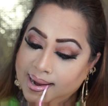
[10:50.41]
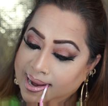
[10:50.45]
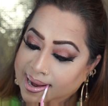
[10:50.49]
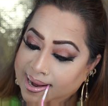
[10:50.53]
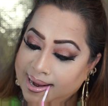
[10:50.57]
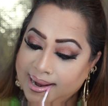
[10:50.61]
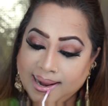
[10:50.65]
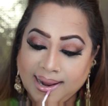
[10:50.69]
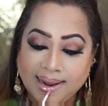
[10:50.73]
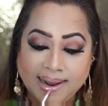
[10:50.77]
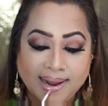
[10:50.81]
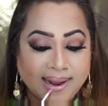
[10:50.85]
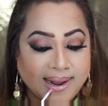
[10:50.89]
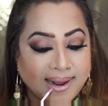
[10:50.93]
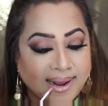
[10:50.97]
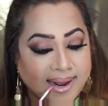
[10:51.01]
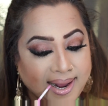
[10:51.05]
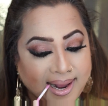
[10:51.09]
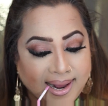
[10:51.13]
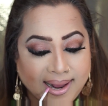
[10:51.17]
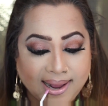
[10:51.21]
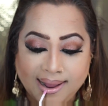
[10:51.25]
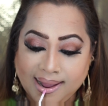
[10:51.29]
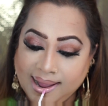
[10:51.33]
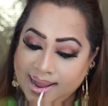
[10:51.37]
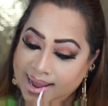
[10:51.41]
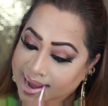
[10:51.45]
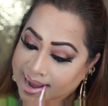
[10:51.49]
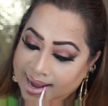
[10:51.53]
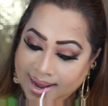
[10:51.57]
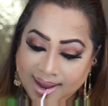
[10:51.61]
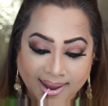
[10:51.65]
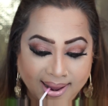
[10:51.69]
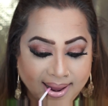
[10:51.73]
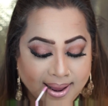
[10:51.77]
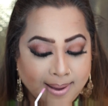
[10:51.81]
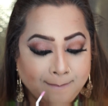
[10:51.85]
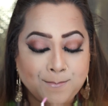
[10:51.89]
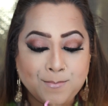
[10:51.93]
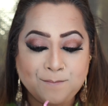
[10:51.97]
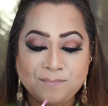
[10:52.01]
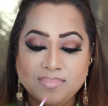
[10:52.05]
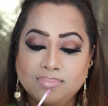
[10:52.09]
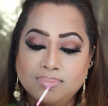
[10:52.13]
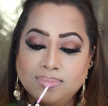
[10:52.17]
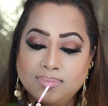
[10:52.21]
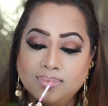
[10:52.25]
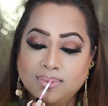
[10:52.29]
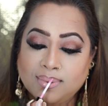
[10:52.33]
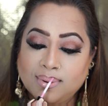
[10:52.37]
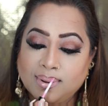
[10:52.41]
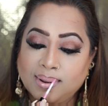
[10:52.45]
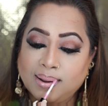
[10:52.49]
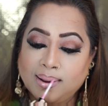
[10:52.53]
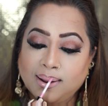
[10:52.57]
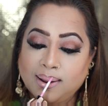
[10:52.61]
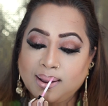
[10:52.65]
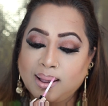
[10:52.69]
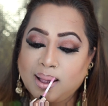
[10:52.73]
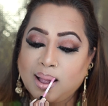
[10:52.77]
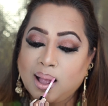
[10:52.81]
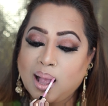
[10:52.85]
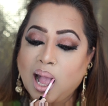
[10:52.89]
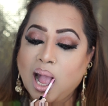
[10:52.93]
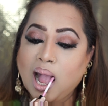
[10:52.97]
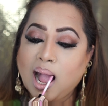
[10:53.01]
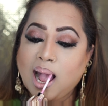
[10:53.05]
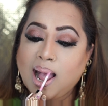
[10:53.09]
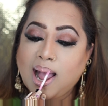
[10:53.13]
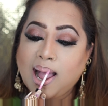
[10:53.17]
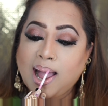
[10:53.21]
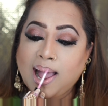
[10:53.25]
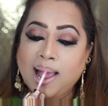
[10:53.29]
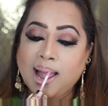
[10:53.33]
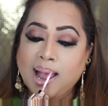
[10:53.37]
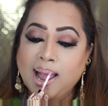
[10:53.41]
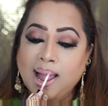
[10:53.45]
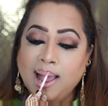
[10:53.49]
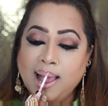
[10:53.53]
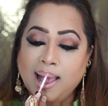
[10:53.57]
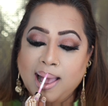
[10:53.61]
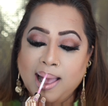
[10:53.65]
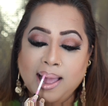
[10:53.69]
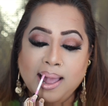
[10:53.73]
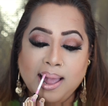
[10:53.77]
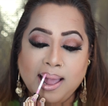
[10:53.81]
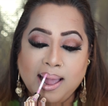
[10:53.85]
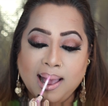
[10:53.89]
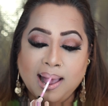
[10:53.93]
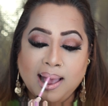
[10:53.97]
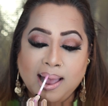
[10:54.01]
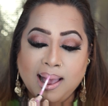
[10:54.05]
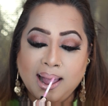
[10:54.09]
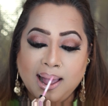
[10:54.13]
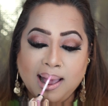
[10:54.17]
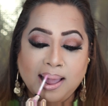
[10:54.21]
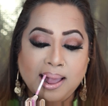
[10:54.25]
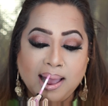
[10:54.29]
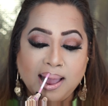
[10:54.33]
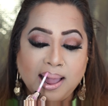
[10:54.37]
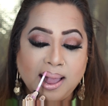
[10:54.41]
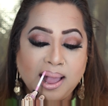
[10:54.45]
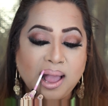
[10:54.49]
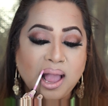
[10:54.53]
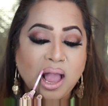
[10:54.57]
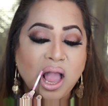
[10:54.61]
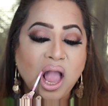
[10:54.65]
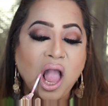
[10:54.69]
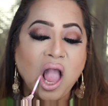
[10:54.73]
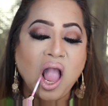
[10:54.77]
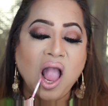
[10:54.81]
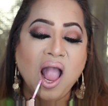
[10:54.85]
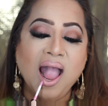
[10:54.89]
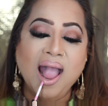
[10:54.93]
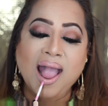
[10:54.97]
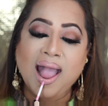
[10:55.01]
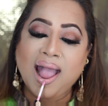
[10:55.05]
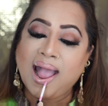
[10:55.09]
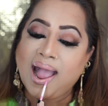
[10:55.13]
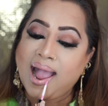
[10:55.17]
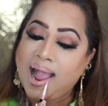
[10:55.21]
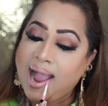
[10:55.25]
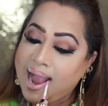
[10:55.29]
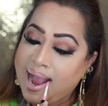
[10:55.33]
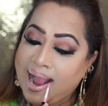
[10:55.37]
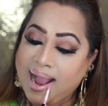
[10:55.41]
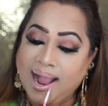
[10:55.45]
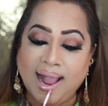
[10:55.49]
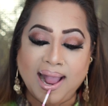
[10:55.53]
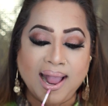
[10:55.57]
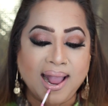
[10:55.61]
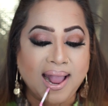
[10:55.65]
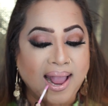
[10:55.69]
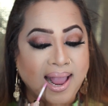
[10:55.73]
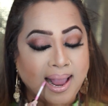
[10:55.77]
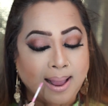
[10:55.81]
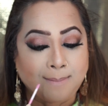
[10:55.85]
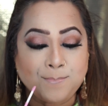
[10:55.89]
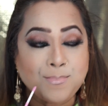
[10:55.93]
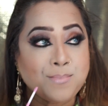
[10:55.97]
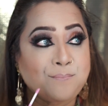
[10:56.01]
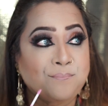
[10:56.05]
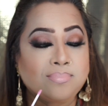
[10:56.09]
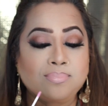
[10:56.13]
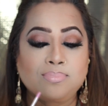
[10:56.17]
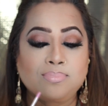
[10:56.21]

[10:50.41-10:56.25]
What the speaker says: See, this is the MAC Please Me, but underneath it was Tarte. I will write down the name.